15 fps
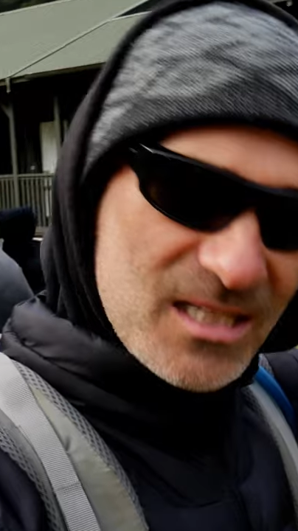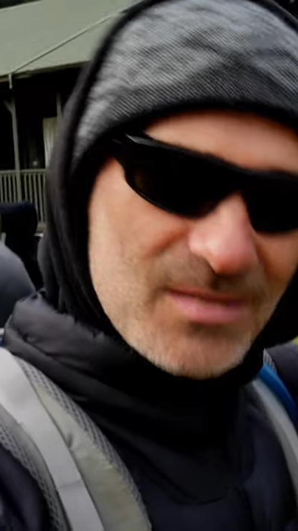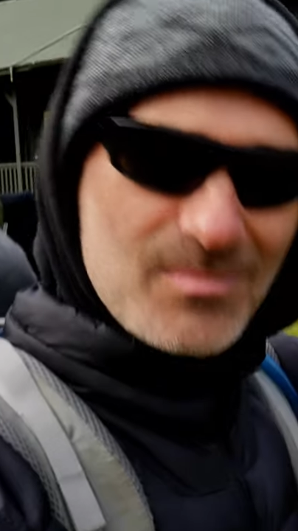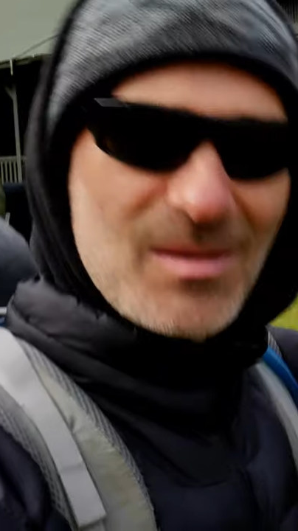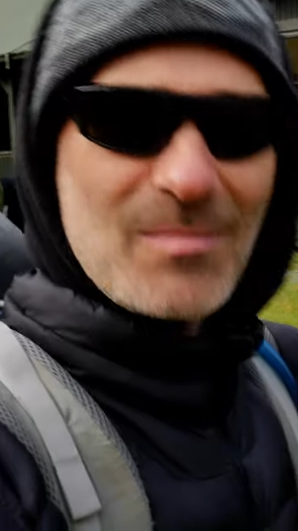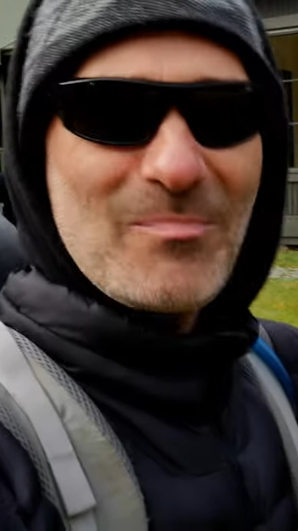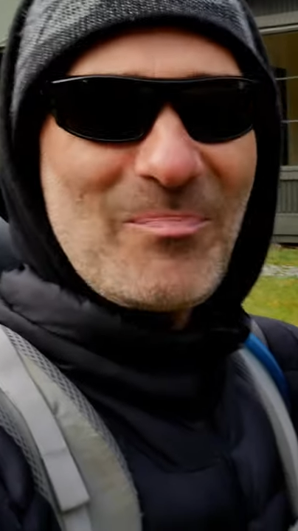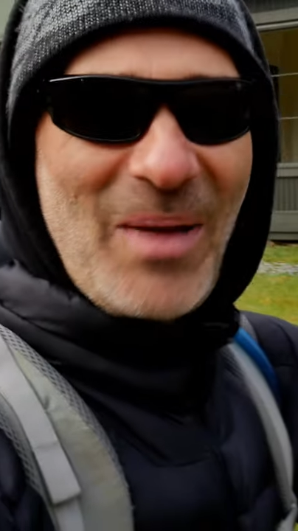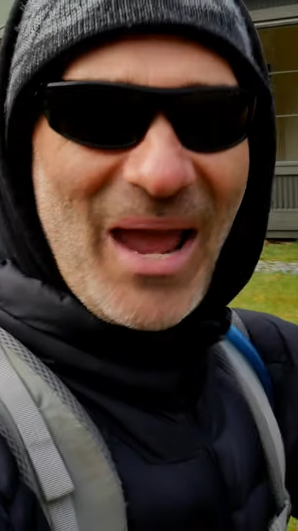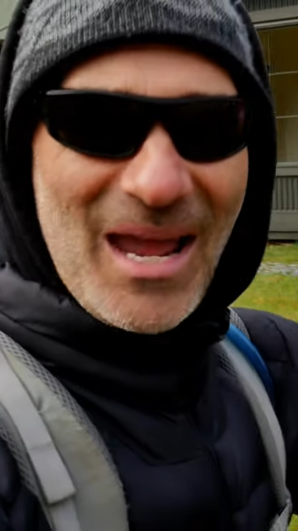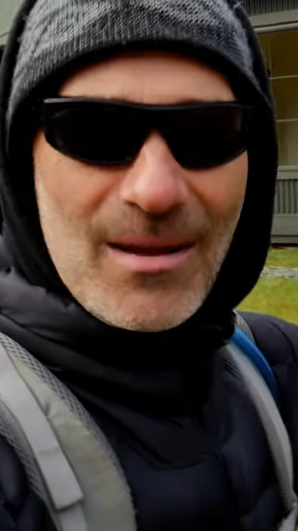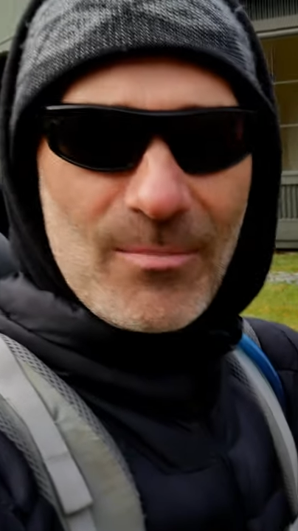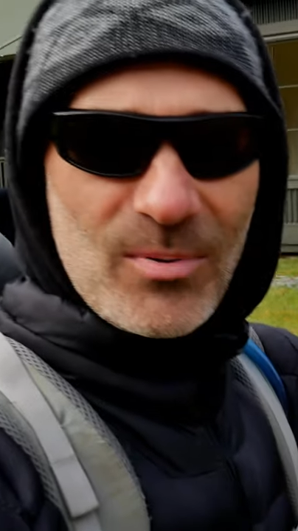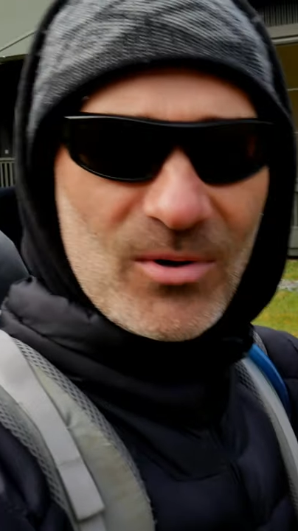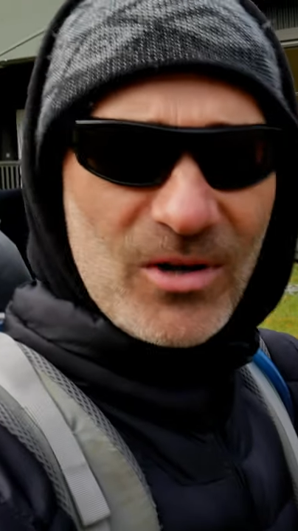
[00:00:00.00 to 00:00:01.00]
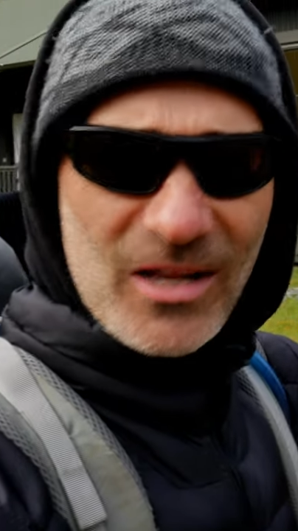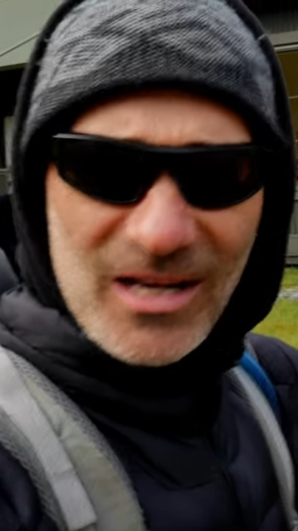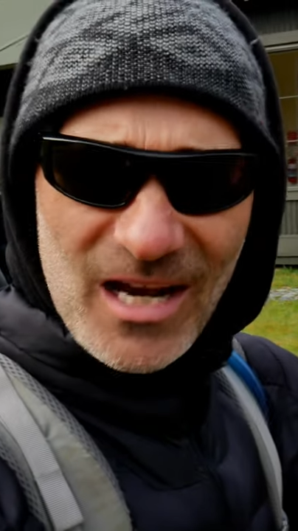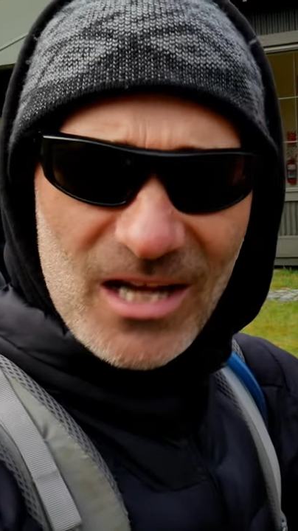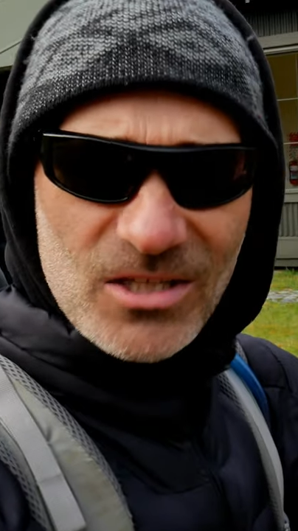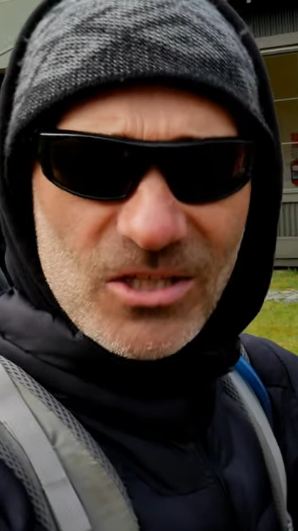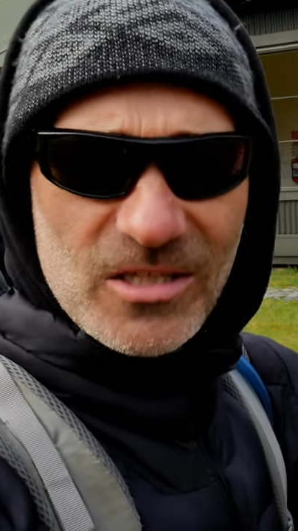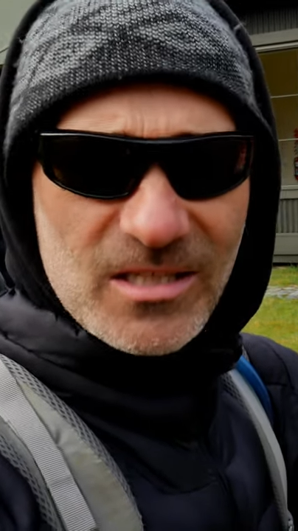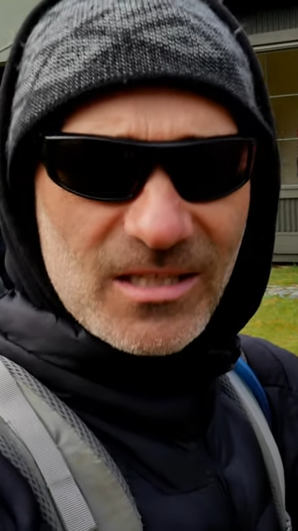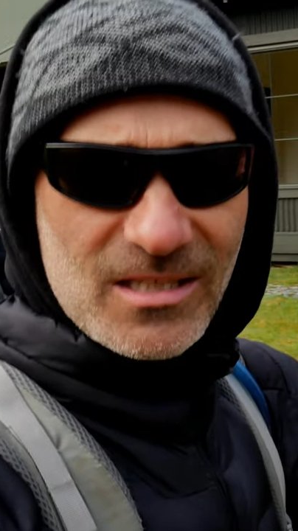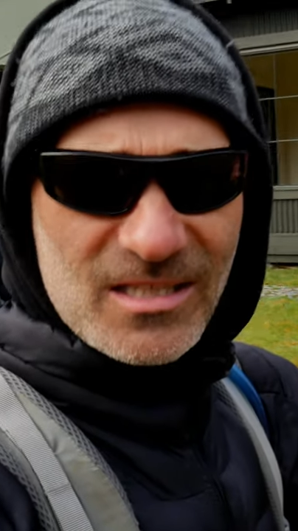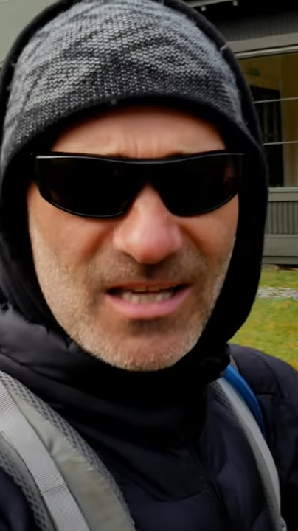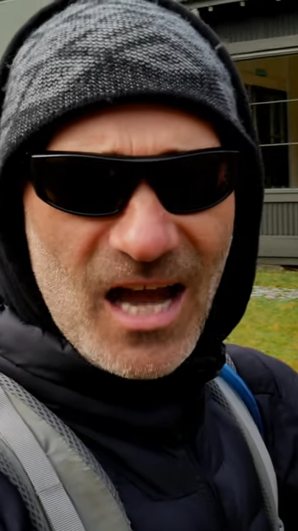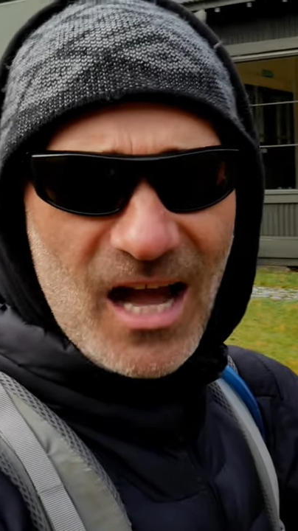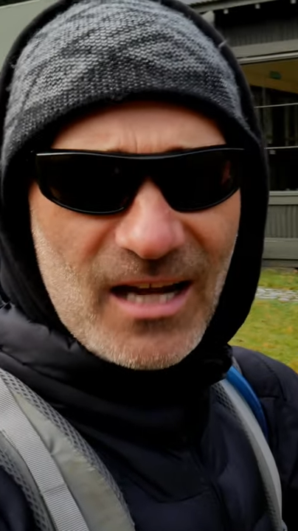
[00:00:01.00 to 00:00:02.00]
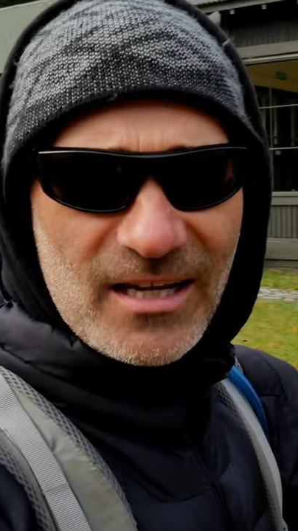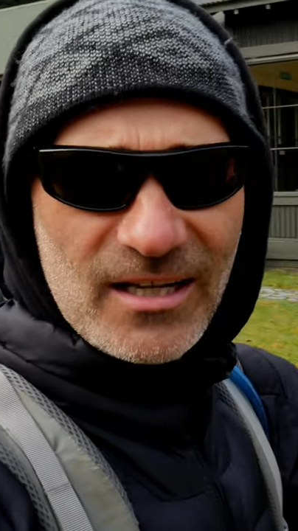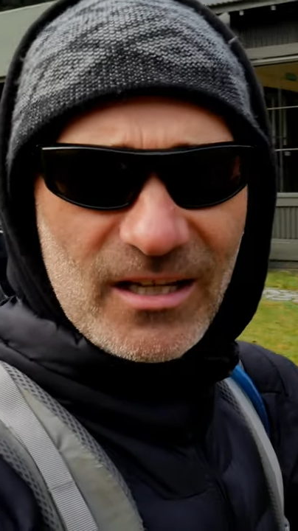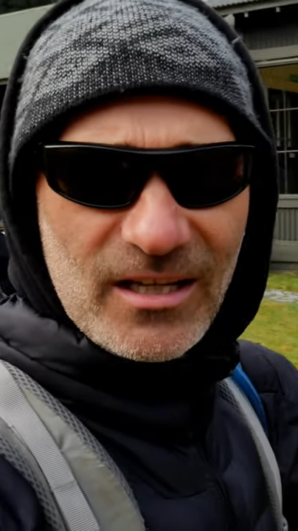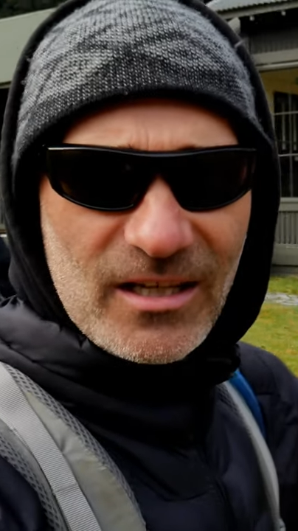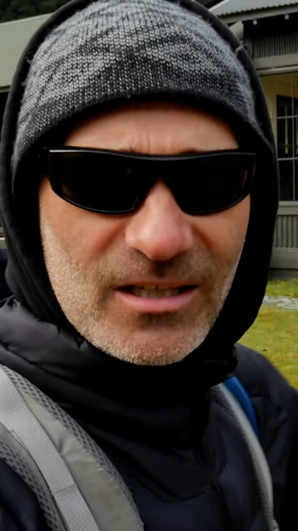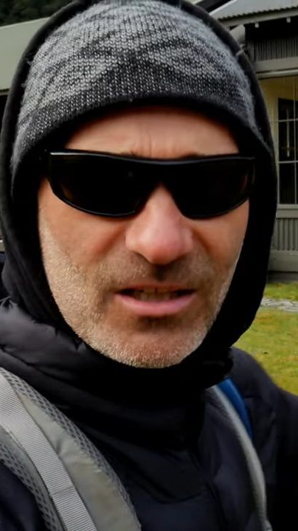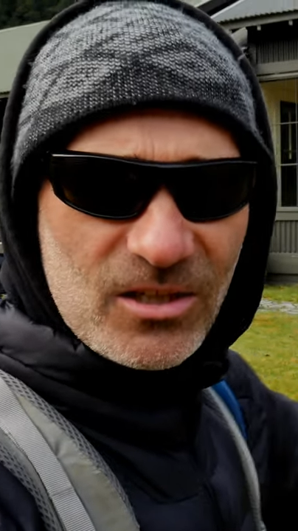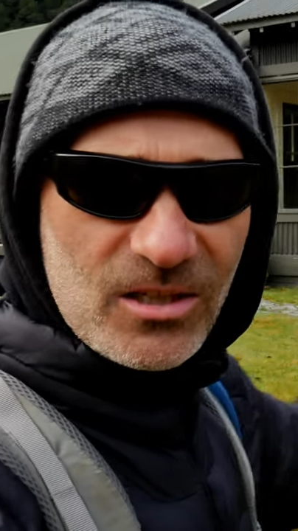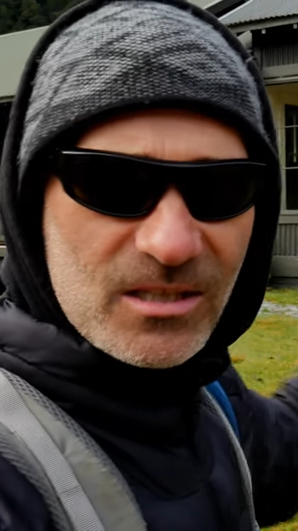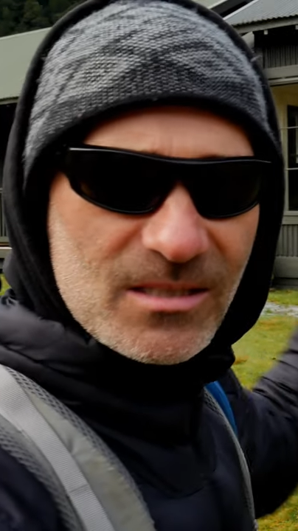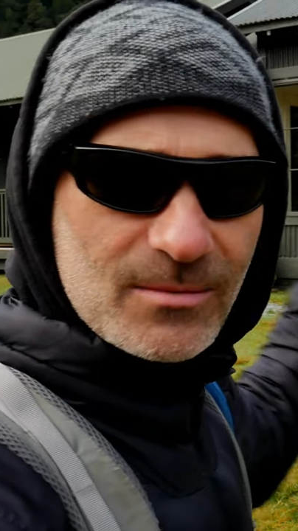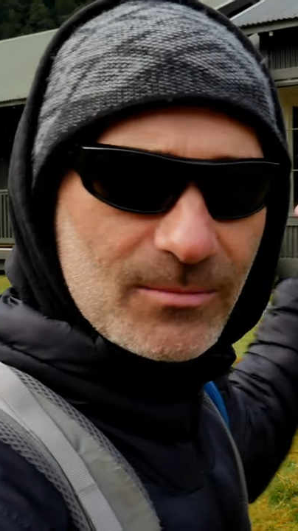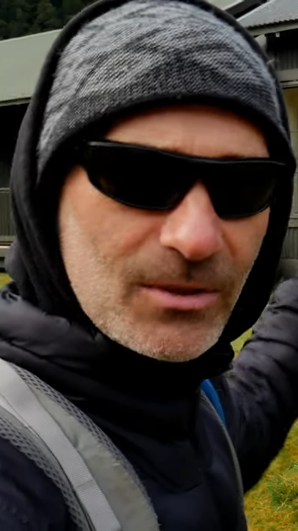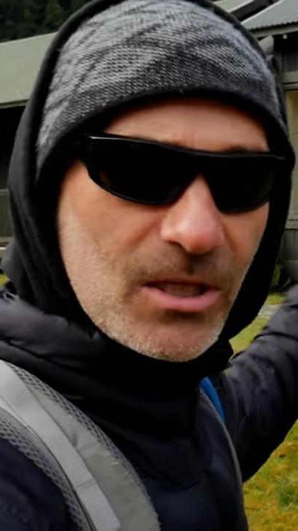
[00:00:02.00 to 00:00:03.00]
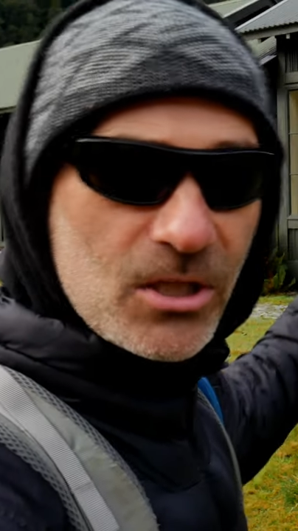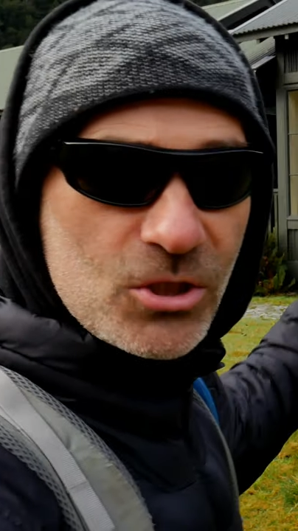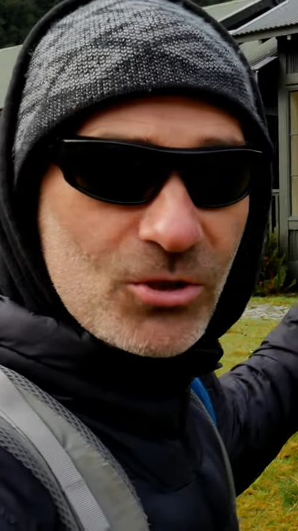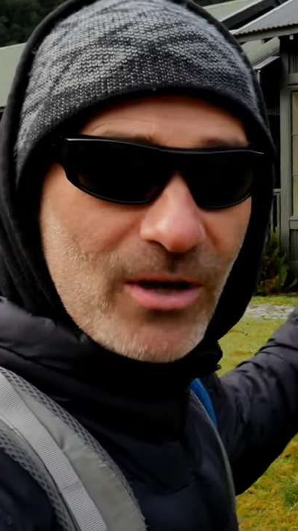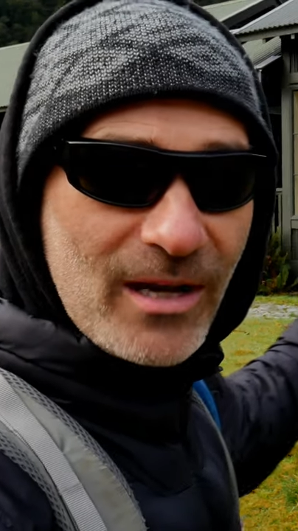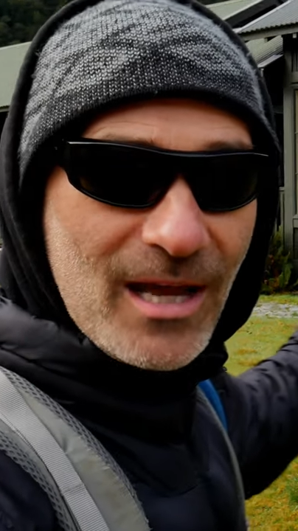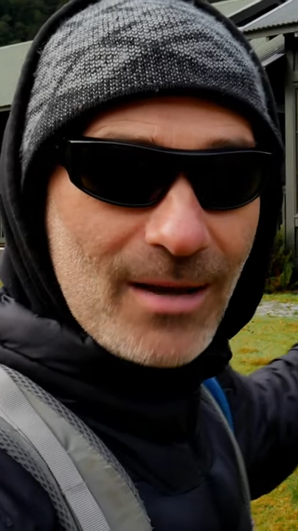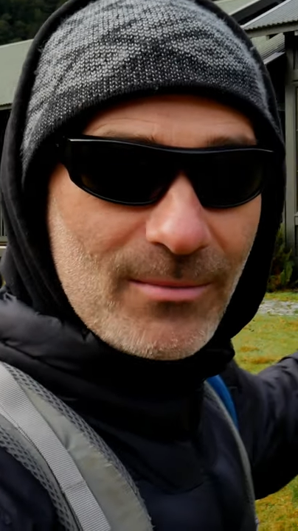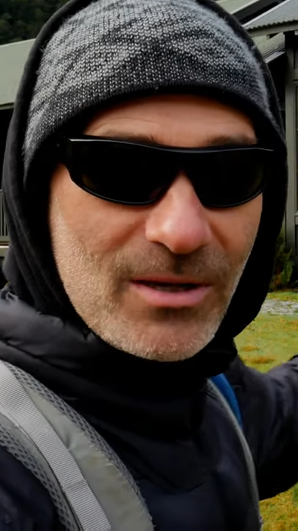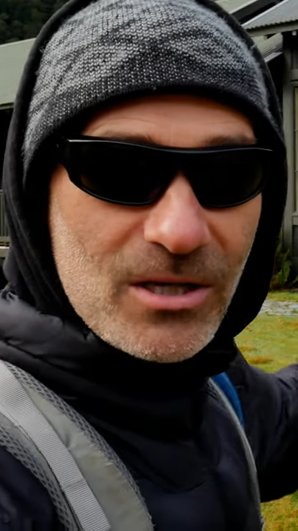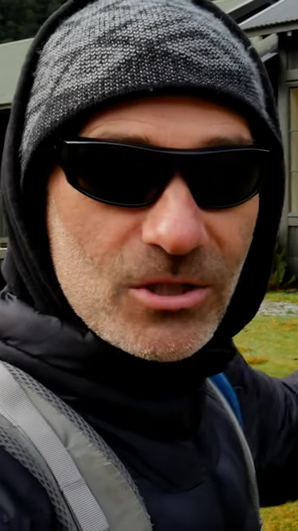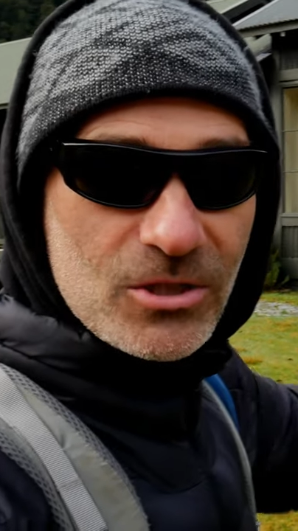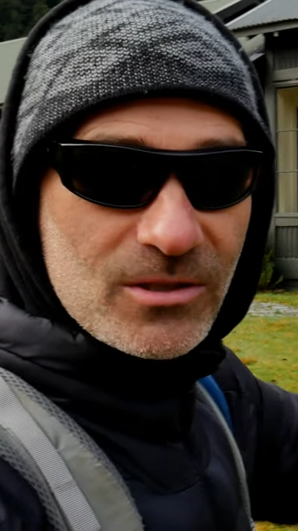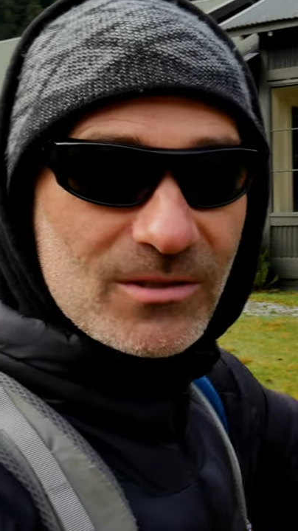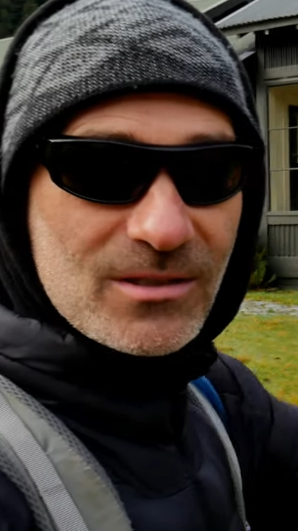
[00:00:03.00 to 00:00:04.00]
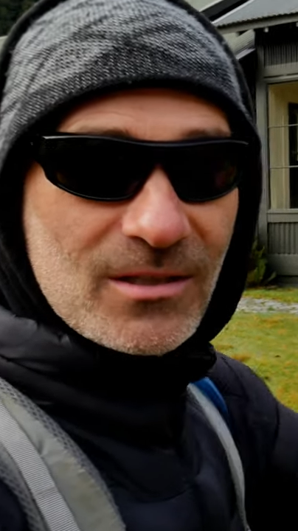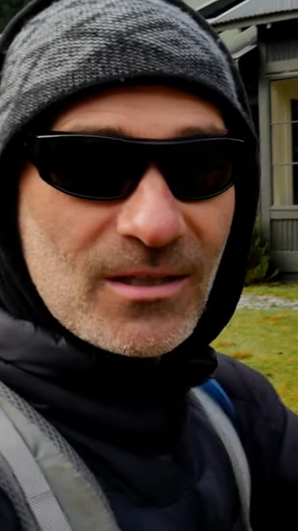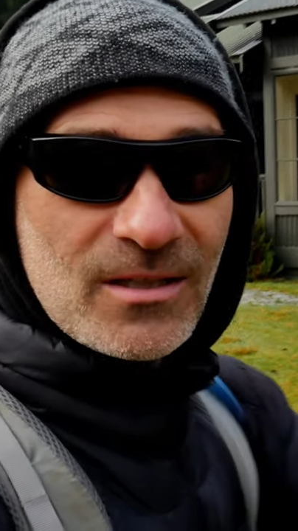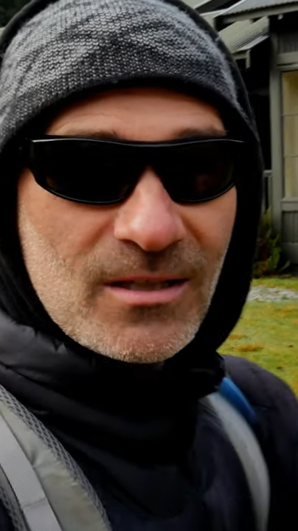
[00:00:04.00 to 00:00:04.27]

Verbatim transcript: to be pampered and not just a dock hut and you need some luxury accommodations,